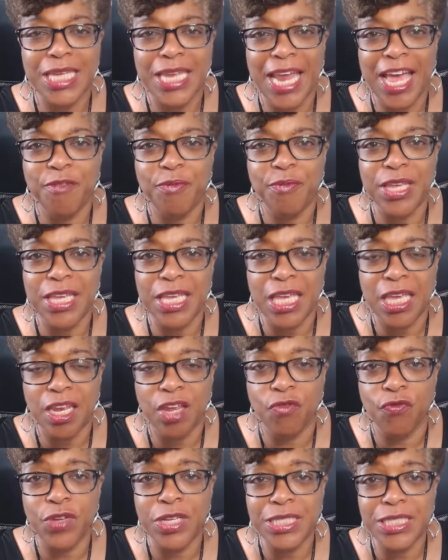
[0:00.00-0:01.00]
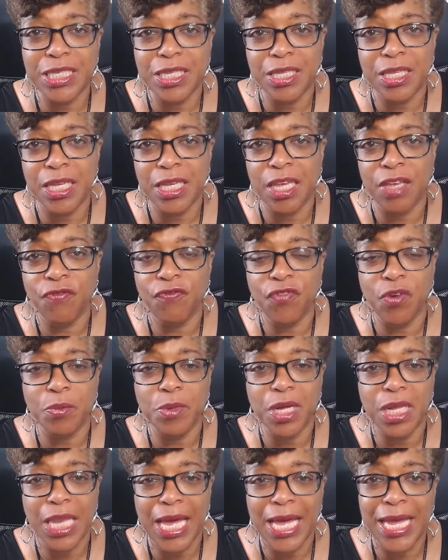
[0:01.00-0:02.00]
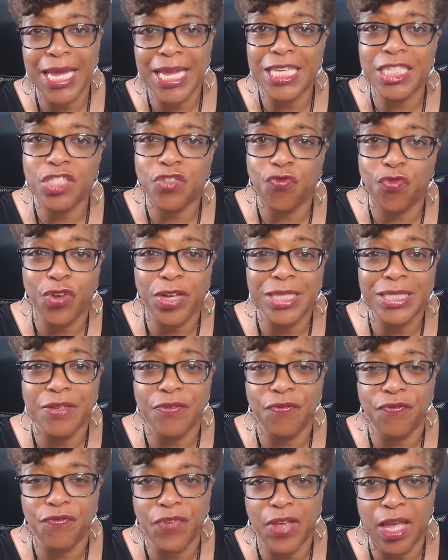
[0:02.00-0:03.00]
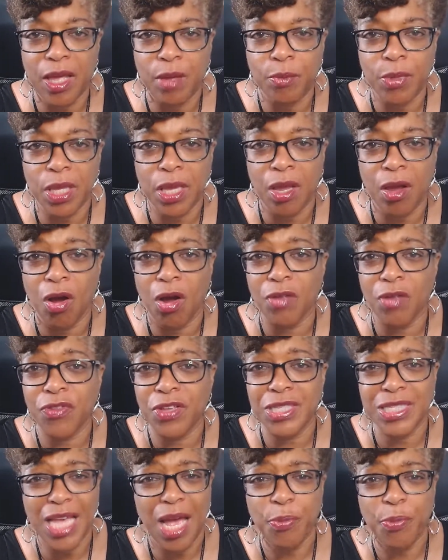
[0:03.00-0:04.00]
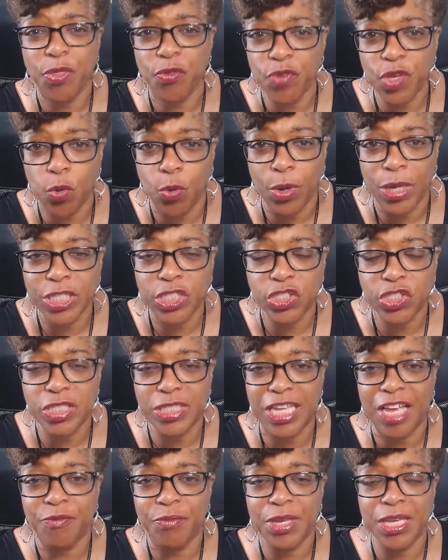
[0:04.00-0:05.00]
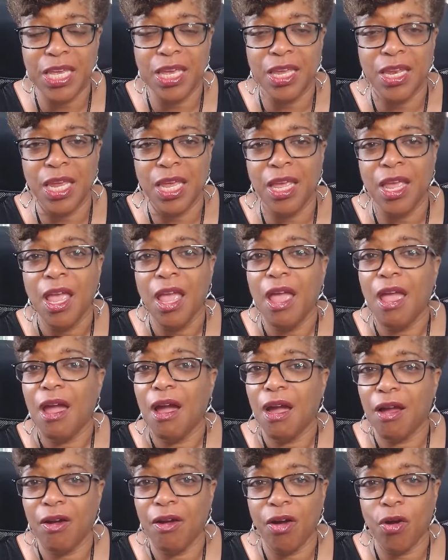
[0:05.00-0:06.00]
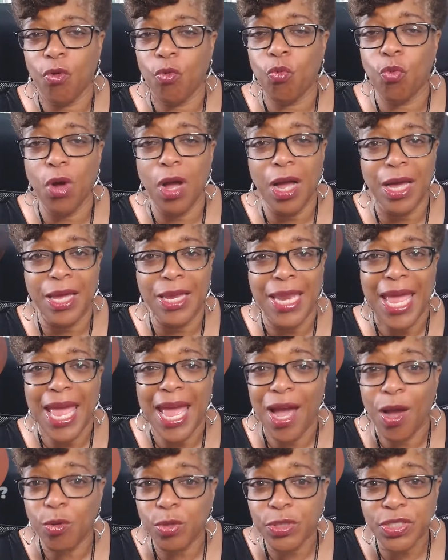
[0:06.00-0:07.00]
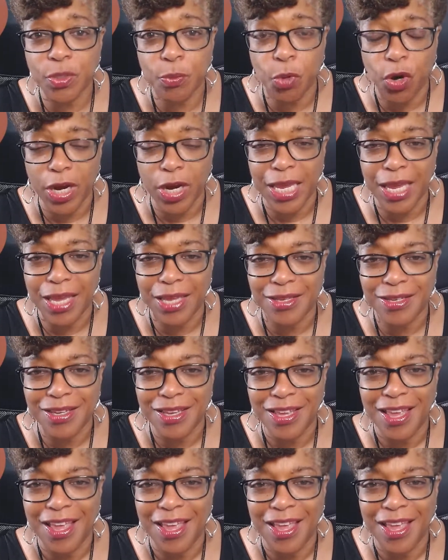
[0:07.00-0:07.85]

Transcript: that I've been getting recently from clients, friends, and family are the top three questions I've been getting are: one, how's the market?